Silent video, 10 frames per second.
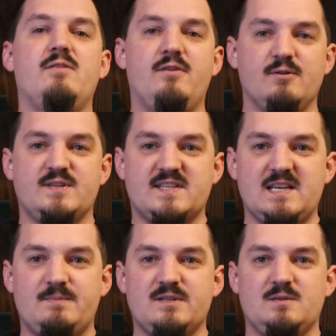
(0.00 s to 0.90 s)
Those
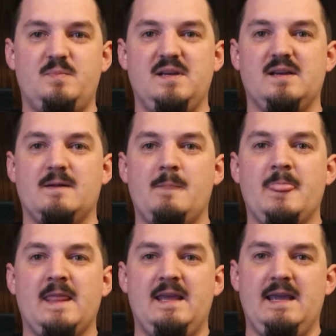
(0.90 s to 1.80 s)
exceptions being
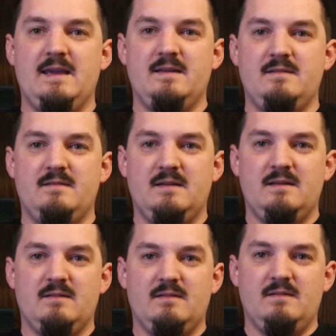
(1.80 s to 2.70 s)
in
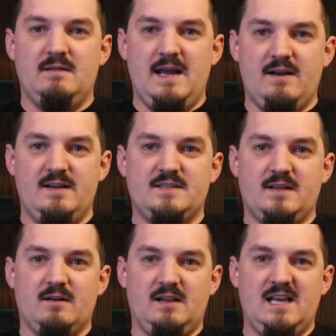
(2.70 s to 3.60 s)
areas
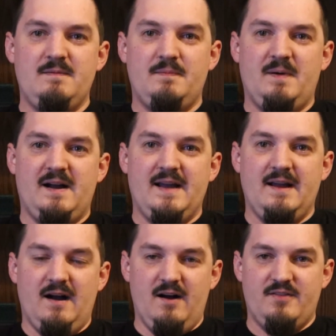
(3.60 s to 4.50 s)
that are claimed
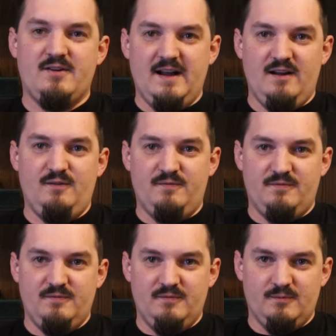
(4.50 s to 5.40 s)
by other
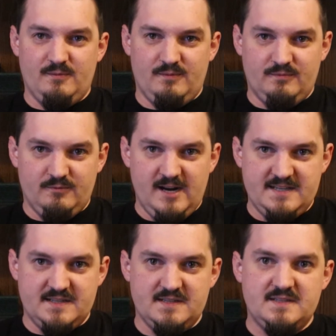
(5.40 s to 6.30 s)
elf
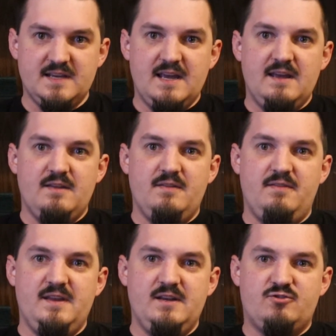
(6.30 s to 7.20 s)
races.
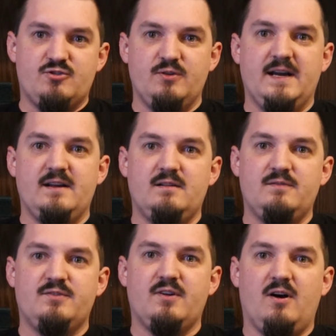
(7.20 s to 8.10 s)
The True
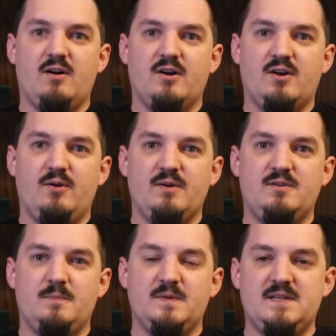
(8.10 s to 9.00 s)
Elves are going
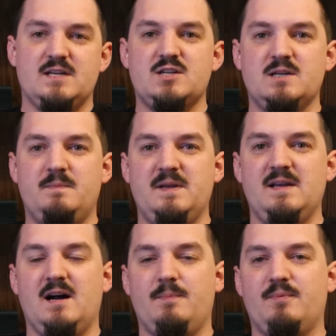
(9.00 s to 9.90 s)
to potentially
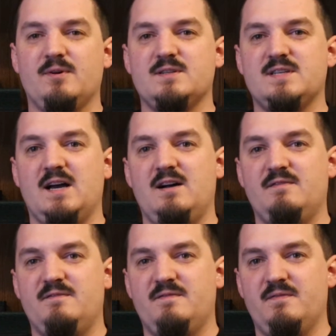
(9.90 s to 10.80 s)
be upwards
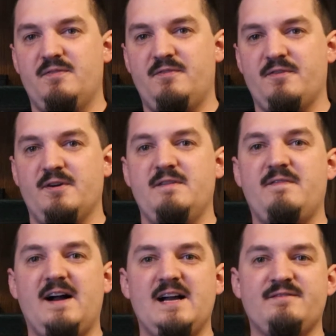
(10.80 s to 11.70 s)
of
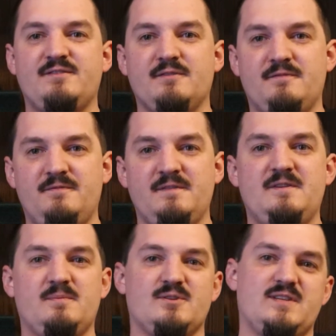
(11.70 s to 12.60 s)
35 to
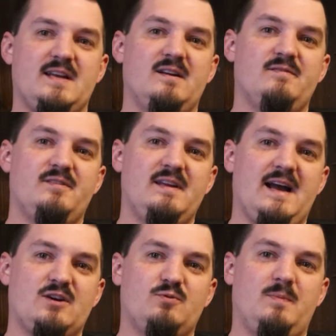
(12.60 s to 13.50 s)
50% of the
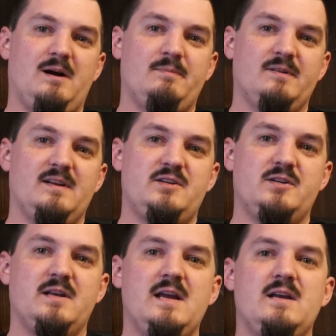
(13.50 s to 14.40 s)
actual
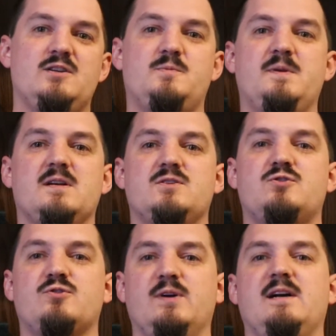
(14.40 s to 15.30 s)
population, just because
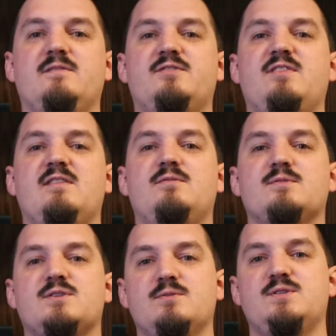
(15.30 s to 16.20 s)
True Elves tend
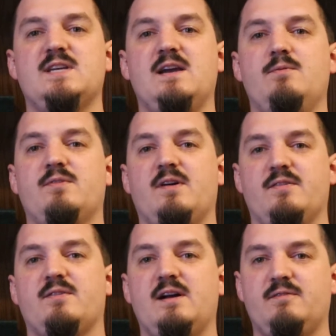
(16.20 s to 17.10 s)
to associate with
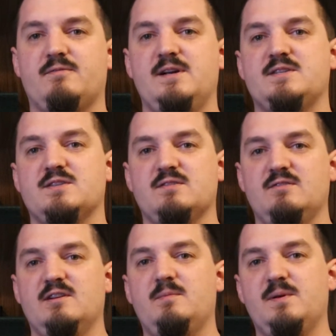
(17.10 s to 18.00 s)
other elf races a
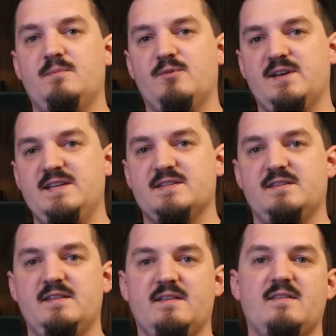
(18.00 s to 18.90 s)
little bit more
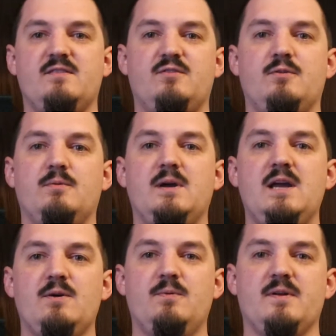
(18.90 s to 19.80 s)
easily than they do
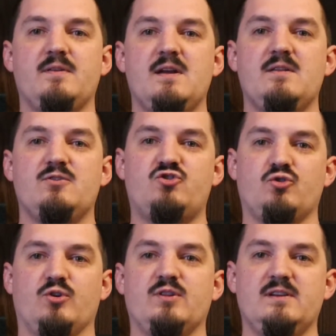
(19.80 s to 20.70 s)
with the
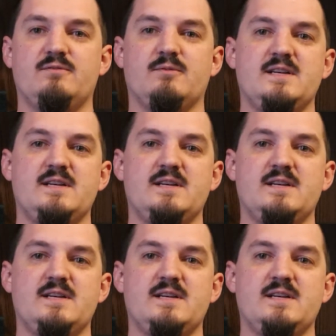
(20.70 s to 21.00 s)
shorter-lived